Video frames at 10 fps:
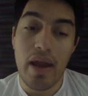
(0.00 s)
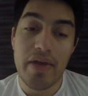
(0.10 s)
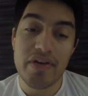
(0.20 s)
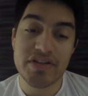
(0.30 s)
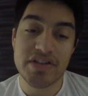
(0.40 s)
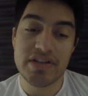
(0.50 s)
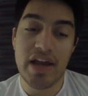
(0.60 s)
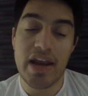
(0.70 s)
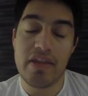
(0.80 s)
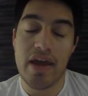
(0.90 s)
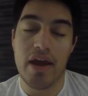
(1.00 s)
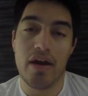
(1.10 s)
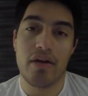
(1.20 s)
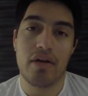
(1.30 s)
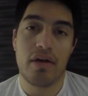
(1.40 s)
And there's this lady
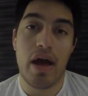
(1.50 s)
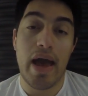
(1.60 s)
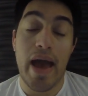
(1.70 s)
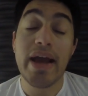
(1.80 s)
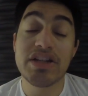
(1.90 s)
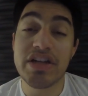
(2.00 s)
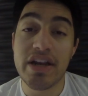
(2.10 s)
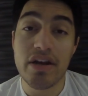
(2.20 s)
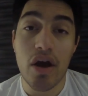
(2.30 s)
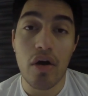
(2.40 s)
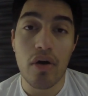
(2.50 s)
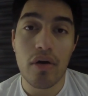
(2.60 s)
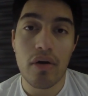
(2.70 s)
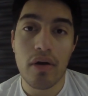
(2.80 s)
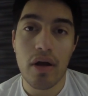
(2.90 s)
there. I actually didn't know.
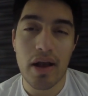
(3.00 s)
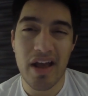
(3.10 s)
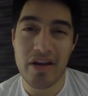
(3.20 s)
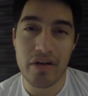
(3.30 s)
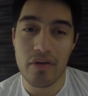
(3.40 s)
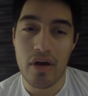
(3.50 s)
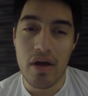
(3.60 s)
Kind of knew.